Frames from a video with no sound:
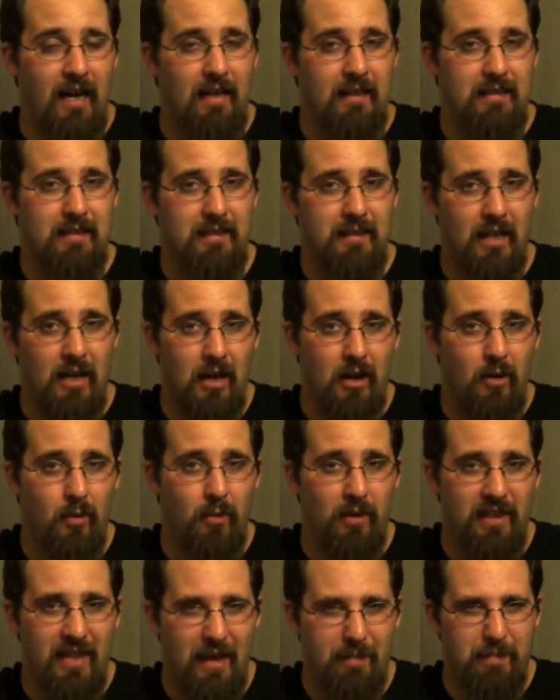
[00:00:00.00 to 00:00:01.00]
So,
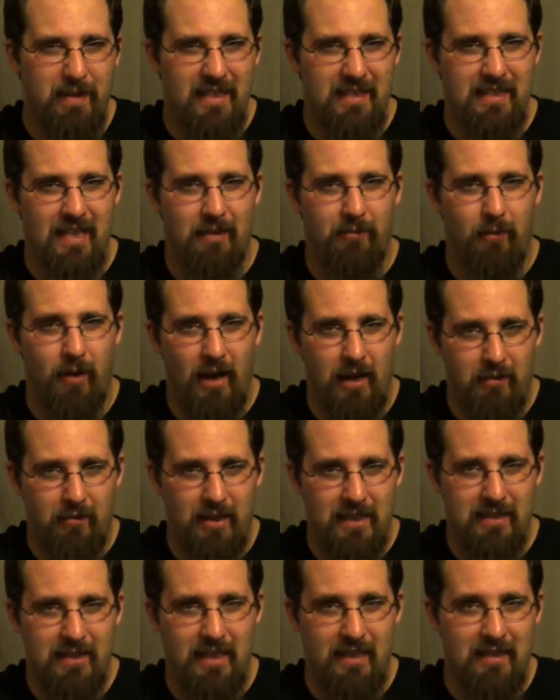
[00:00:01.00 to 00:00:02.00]
with that being said, why do
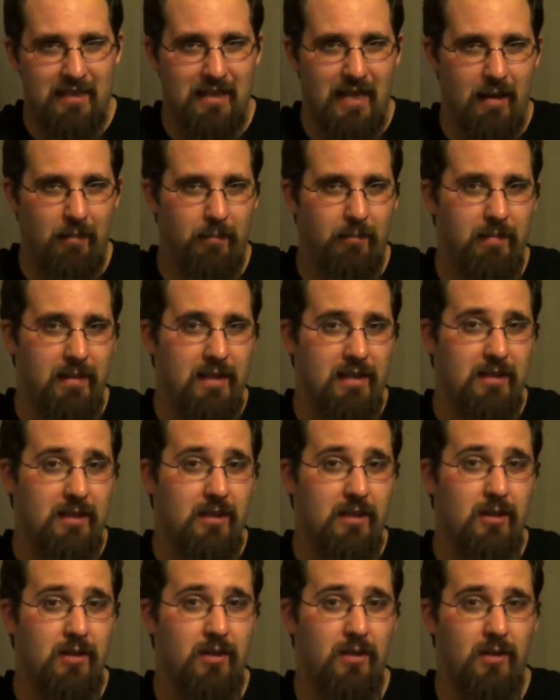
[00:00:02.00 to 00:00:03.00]
I say this album is
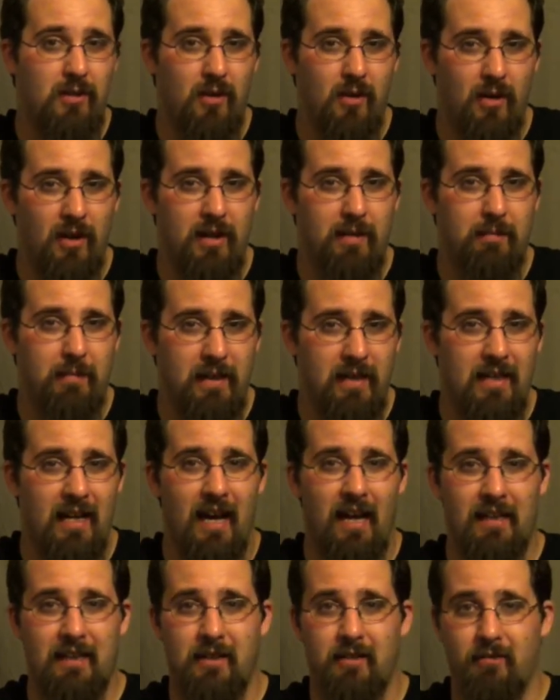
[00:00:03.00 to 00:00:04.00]
good but
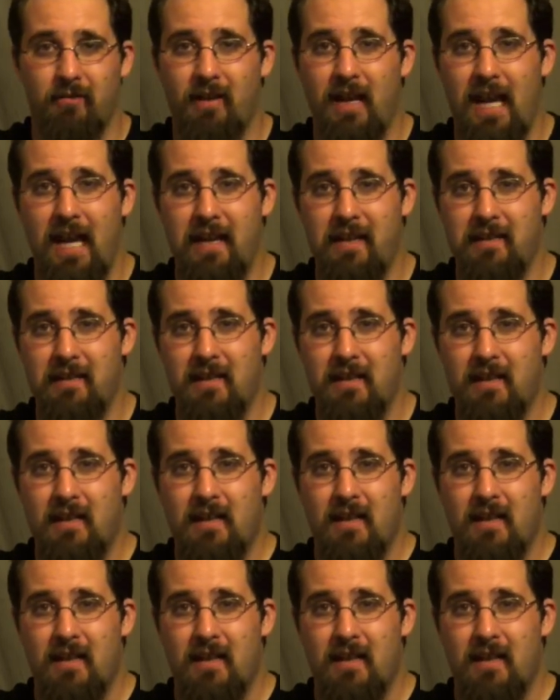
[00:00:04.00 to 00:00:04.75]
not great?